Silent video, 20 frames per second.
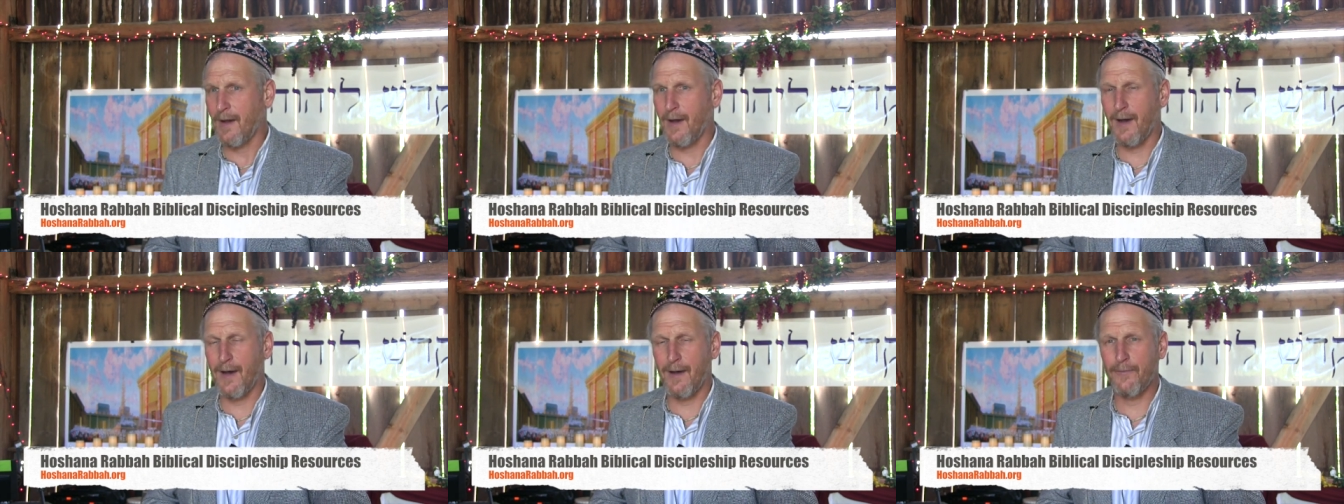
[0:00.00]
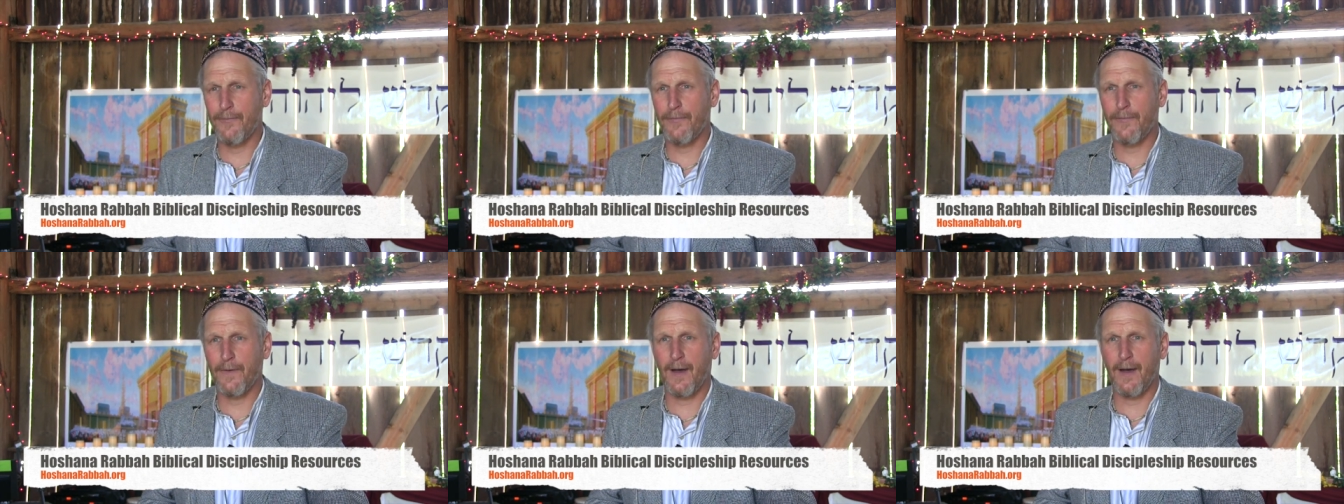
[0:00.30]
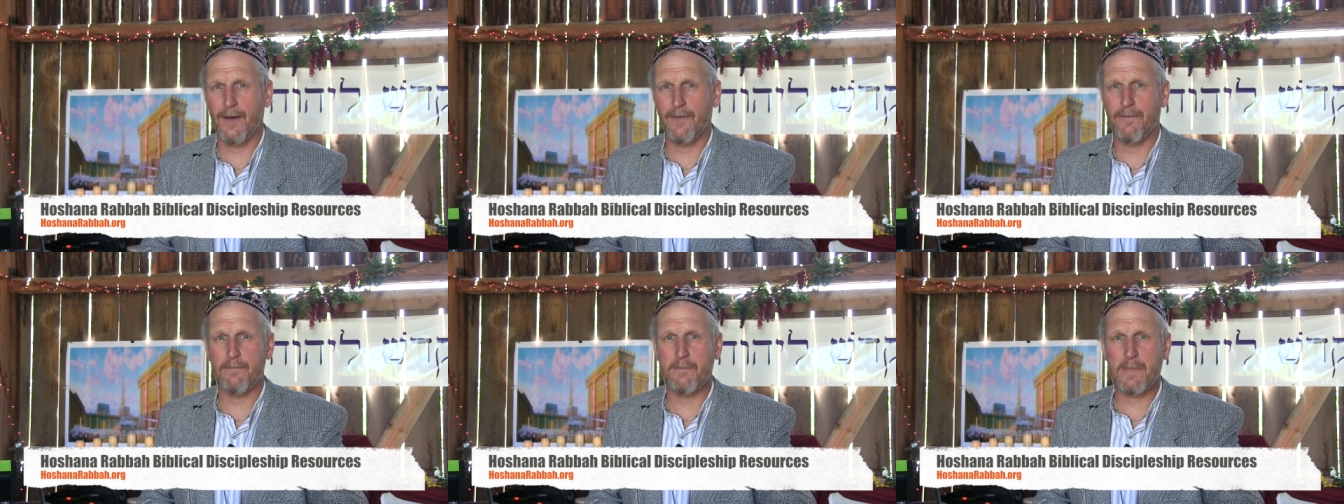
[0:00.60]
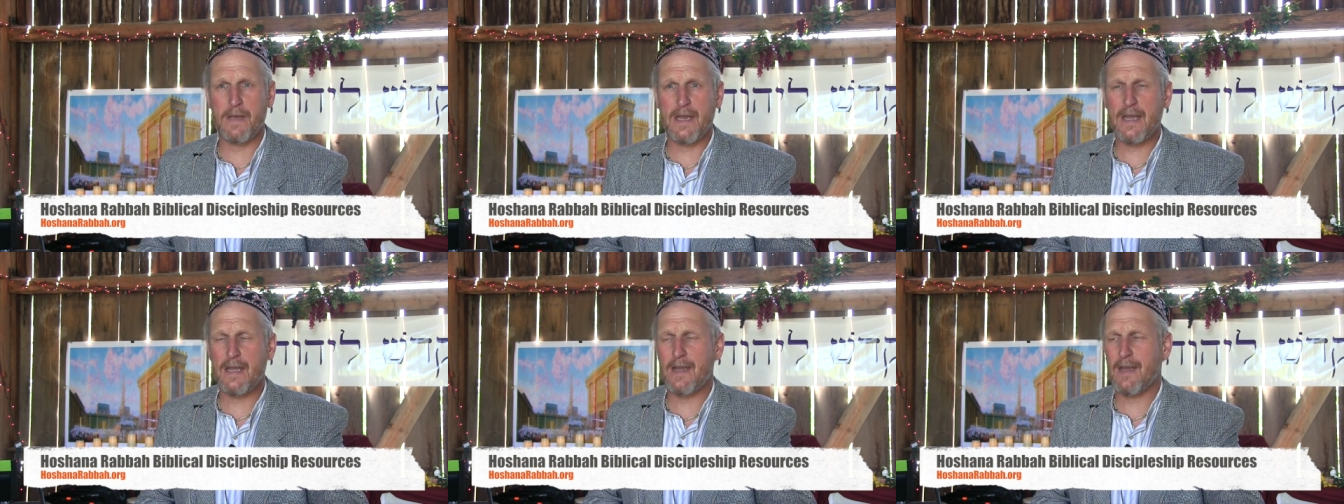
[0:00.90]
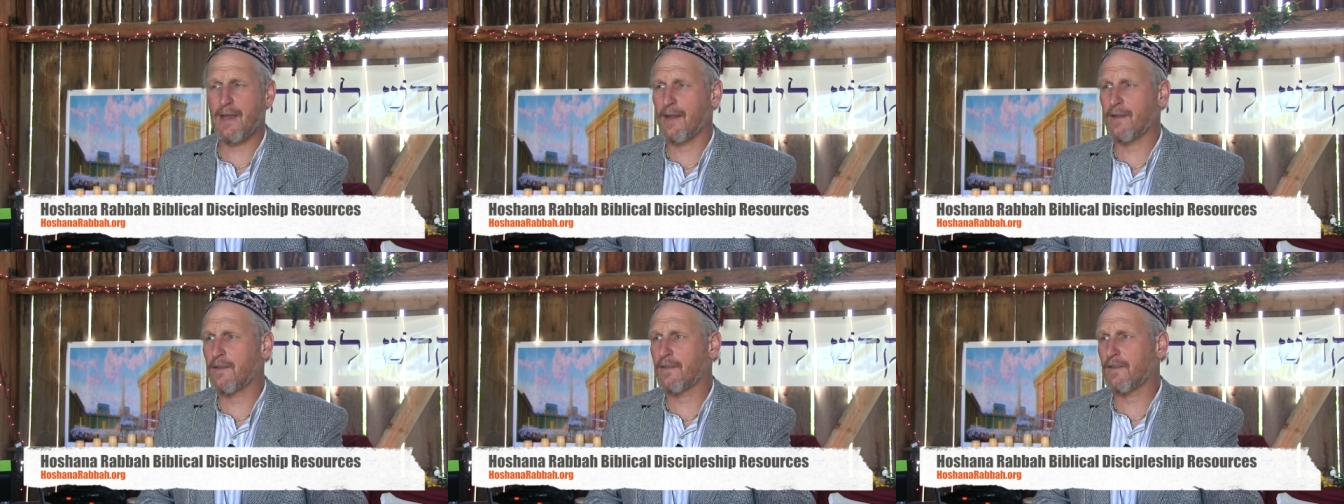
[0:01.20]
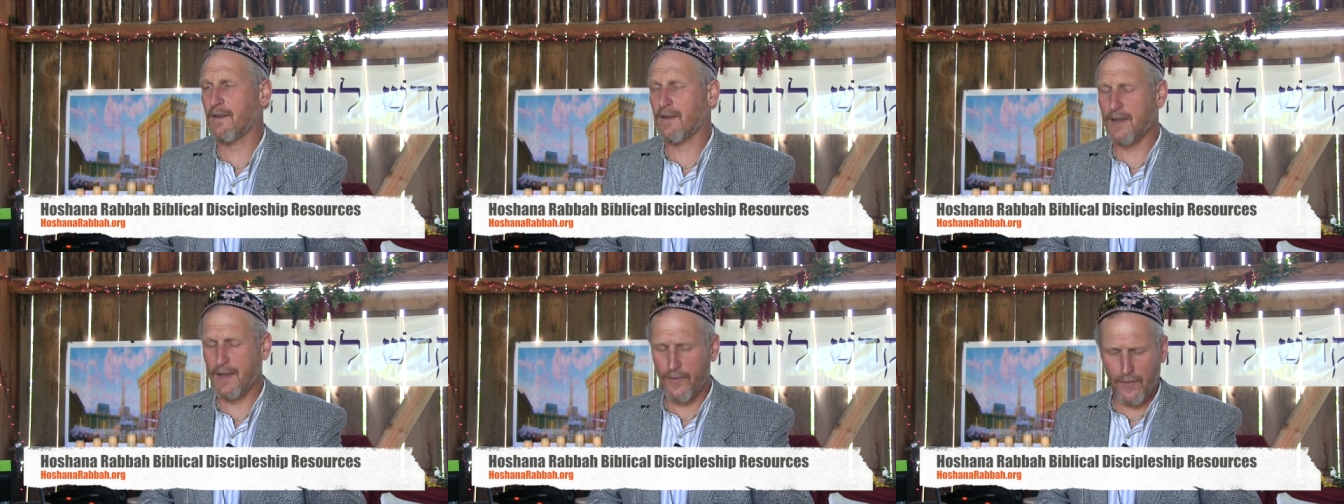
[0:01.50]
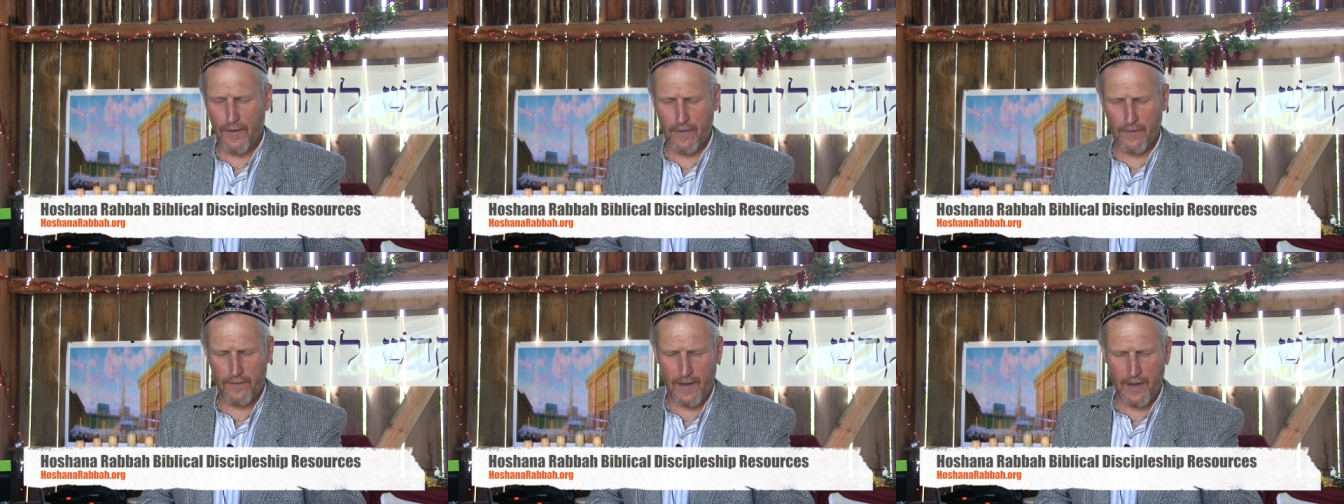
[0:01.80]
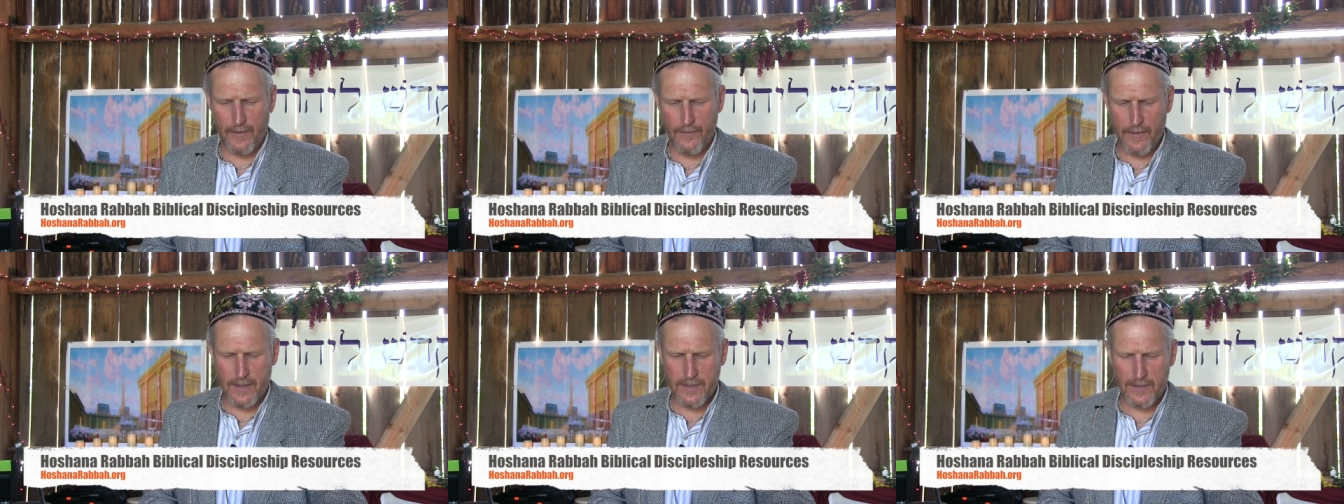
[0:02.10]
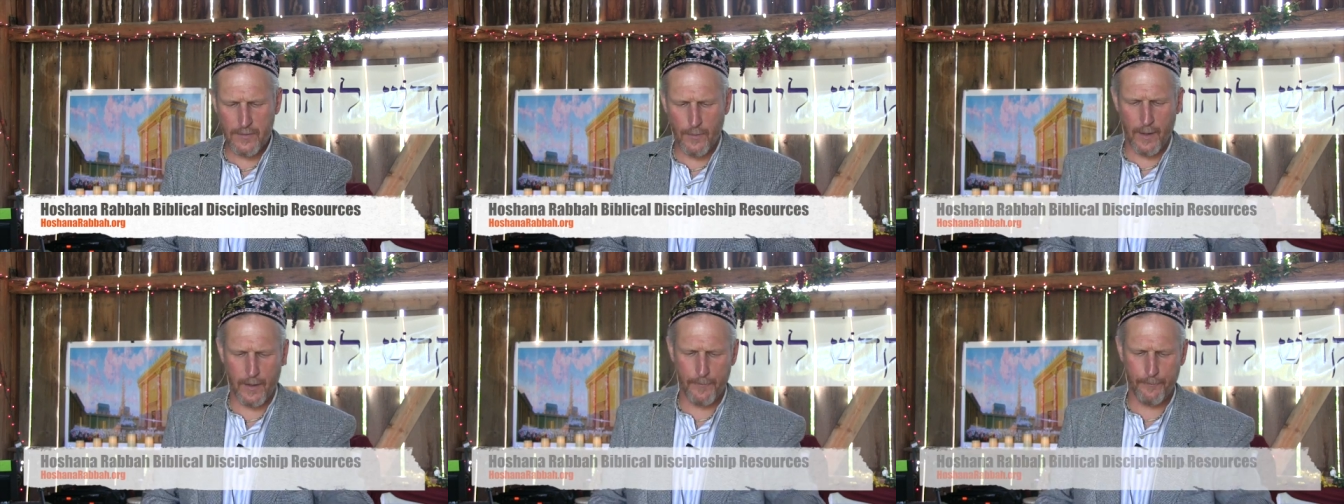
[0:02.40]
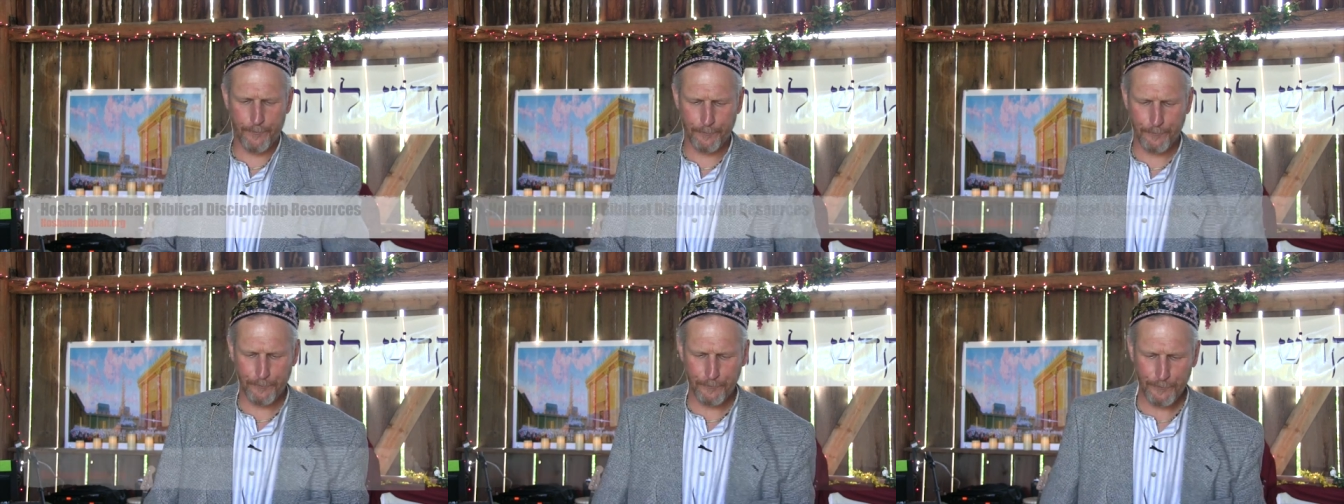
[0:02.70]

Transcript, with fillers: of, of meaning and significance out of each one.